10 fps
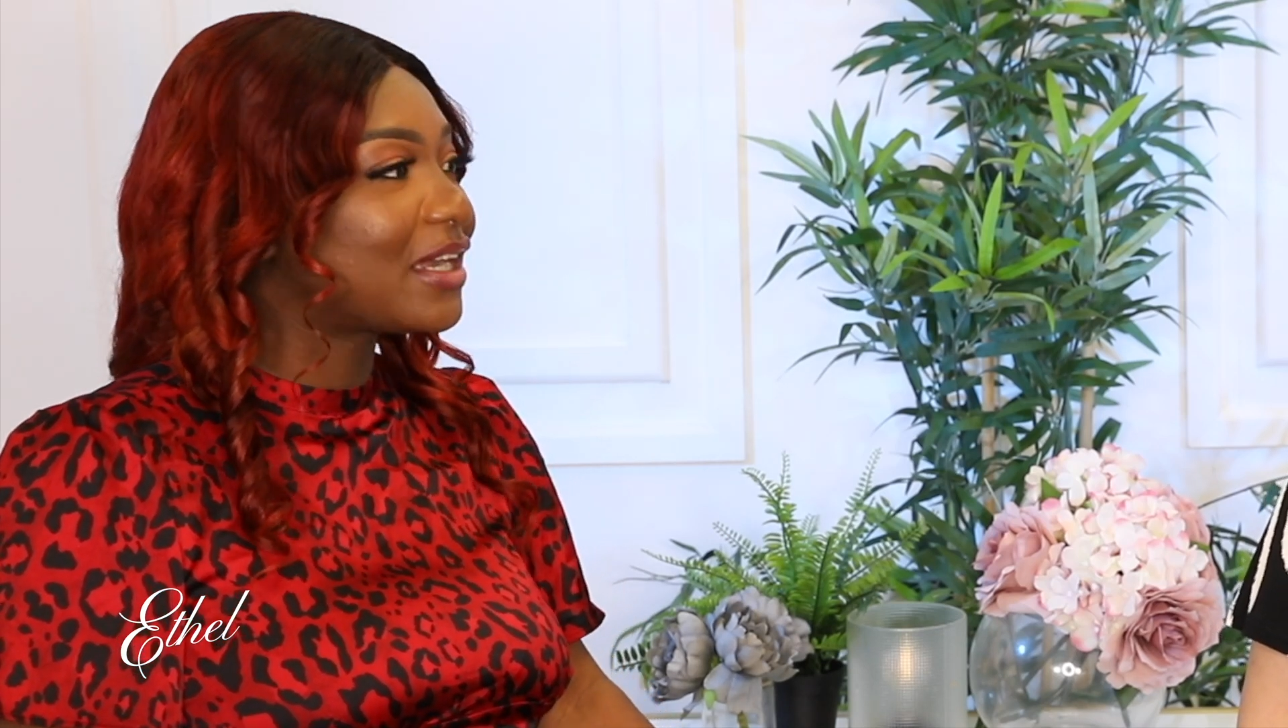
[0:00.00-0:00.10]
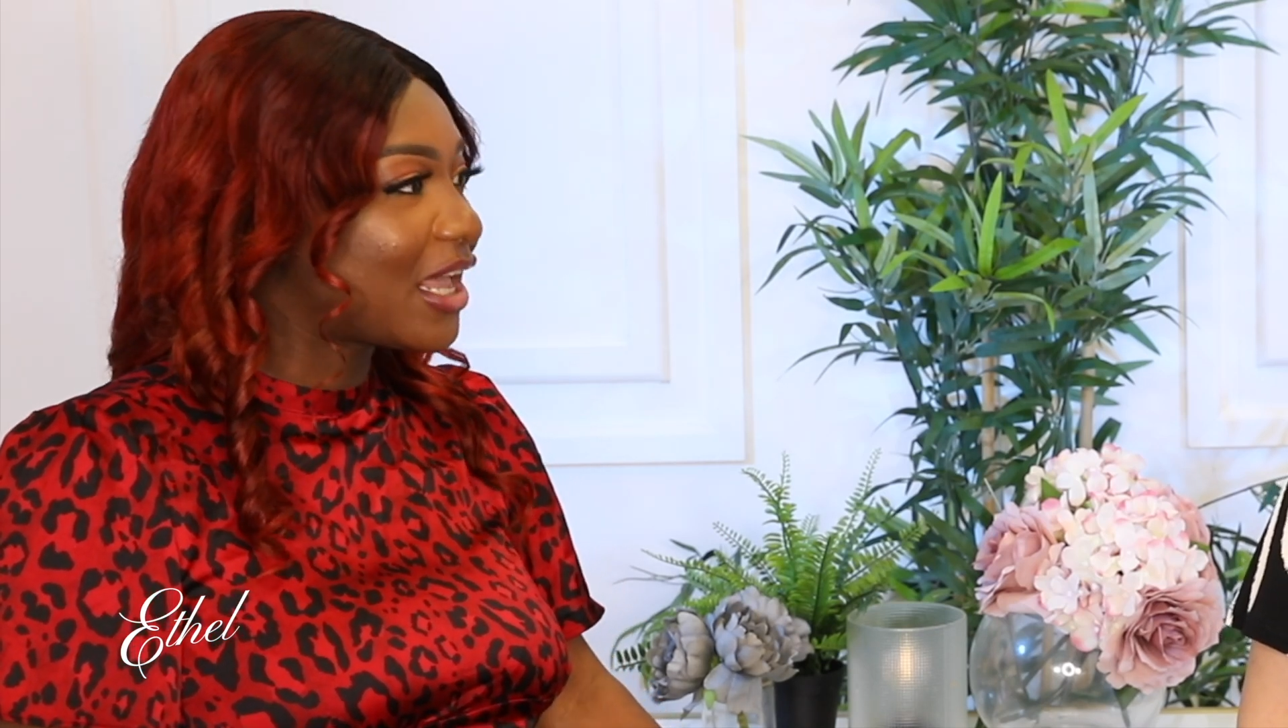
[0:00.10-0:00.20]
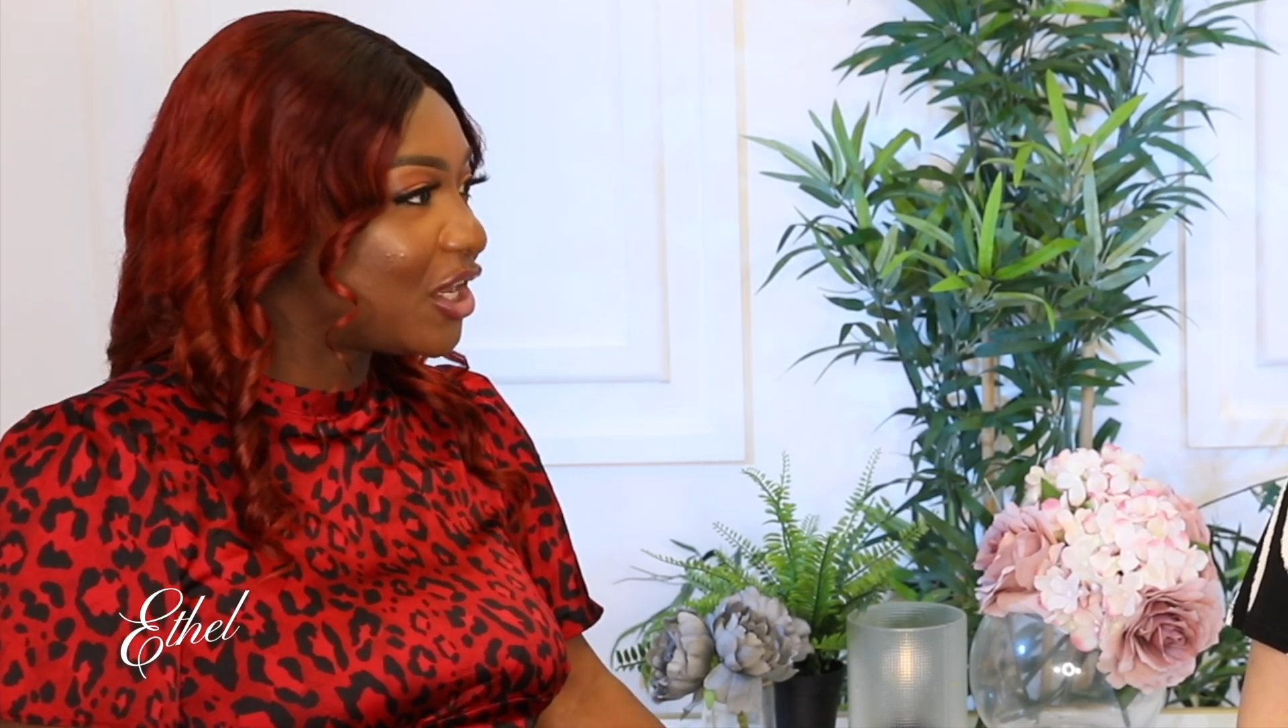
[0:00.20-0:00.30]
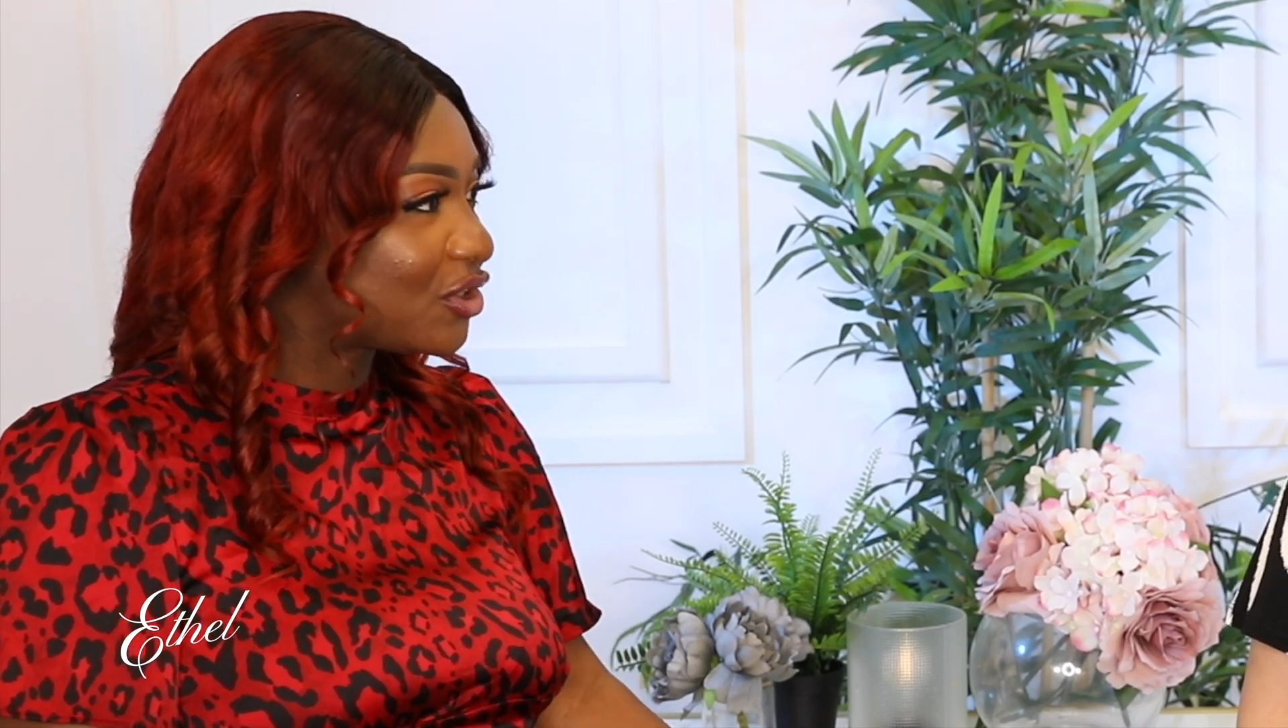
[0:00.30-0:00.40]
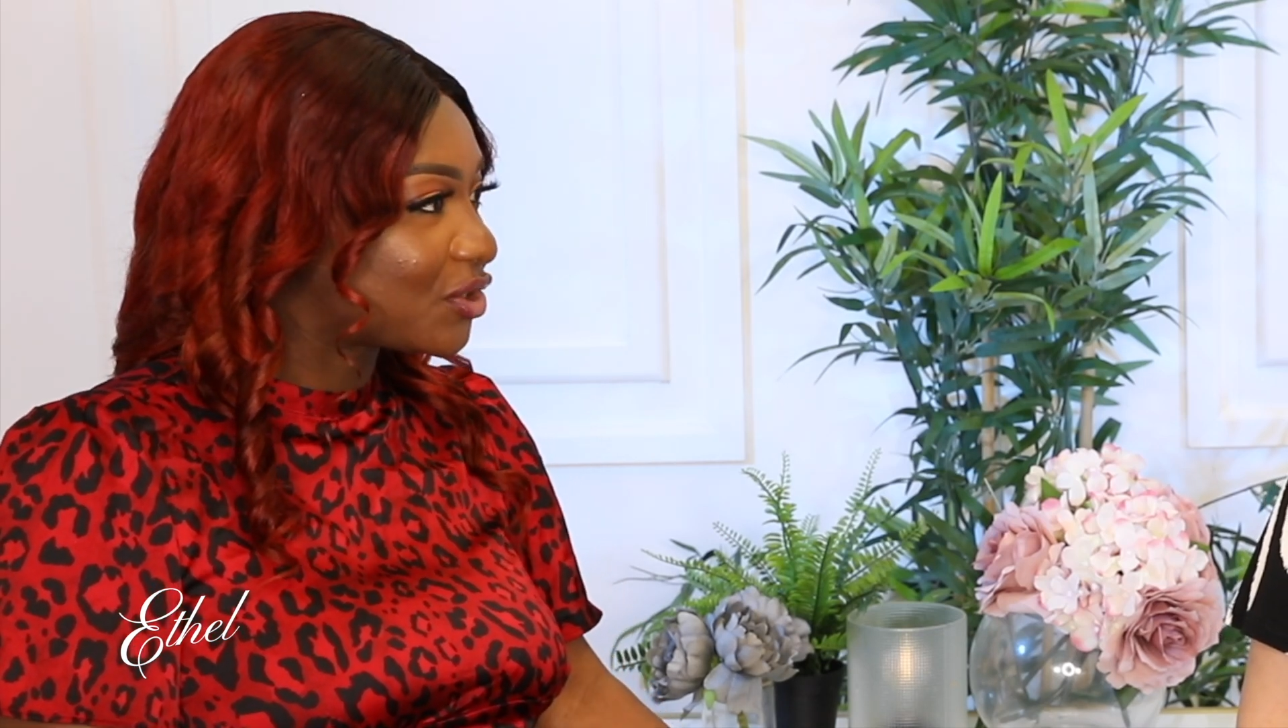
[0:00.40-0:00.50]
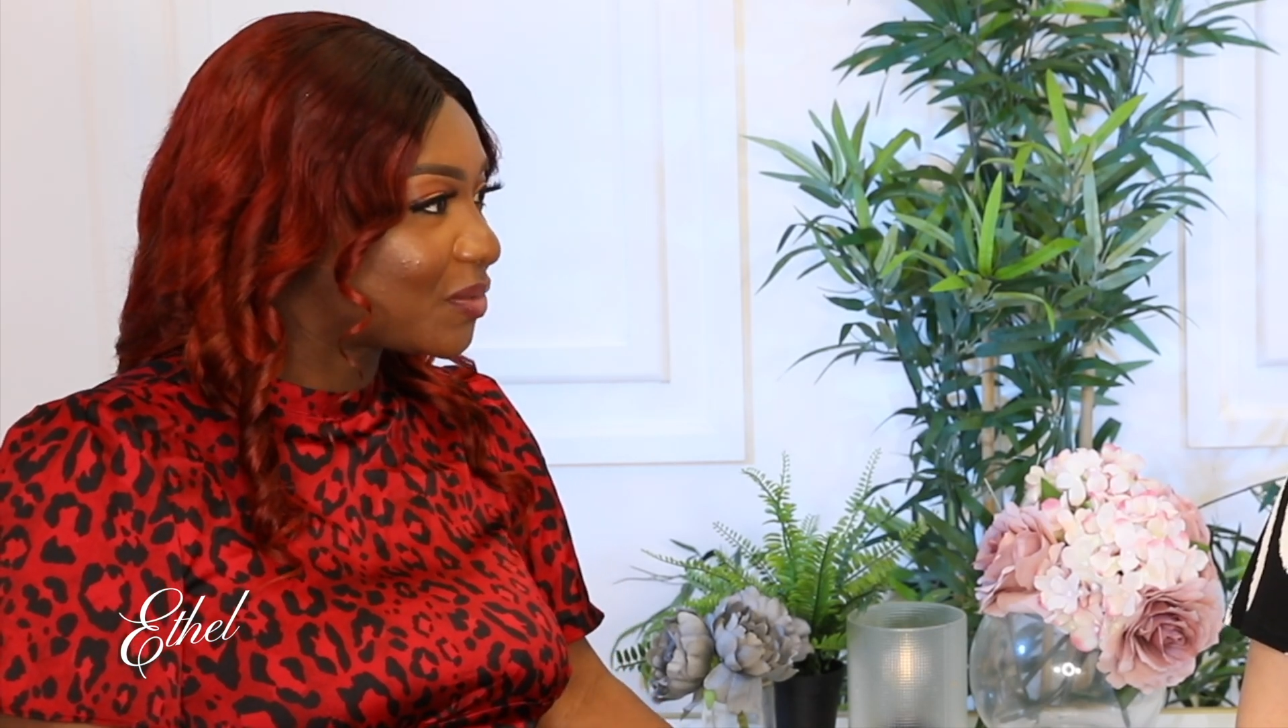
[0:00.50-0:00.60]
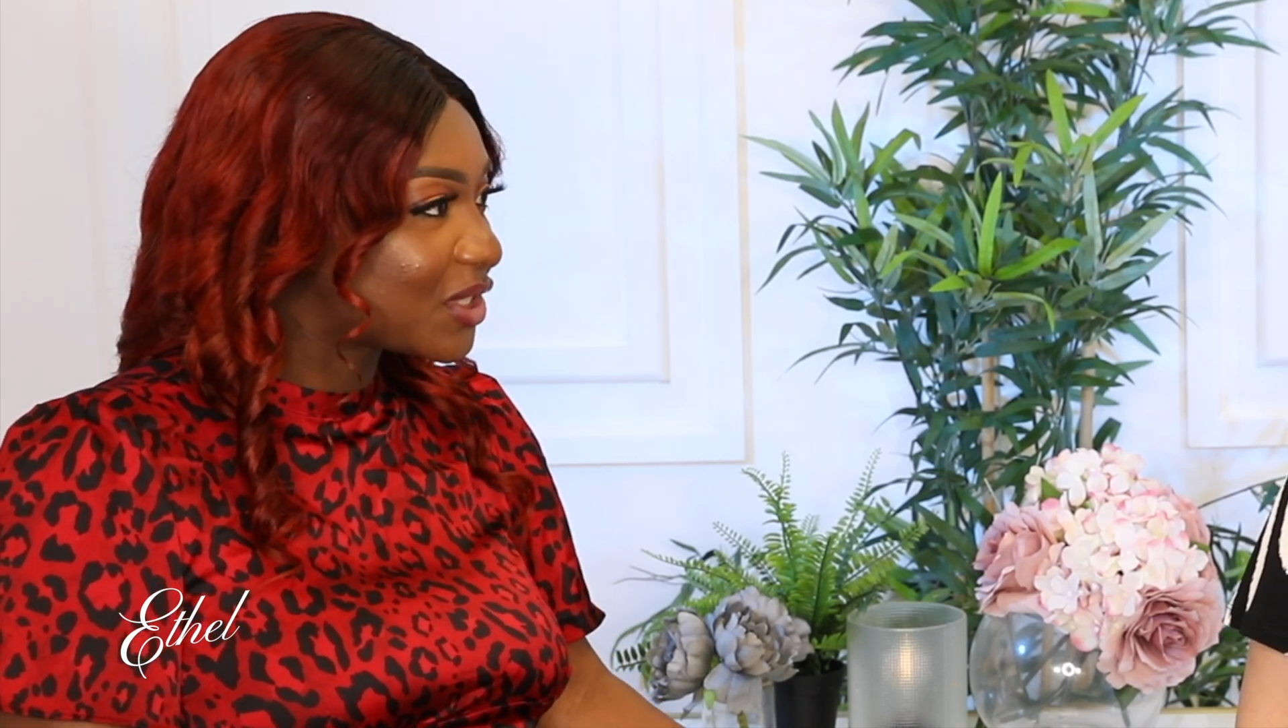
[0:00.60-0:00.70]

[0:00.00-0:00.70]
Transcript: an NGO,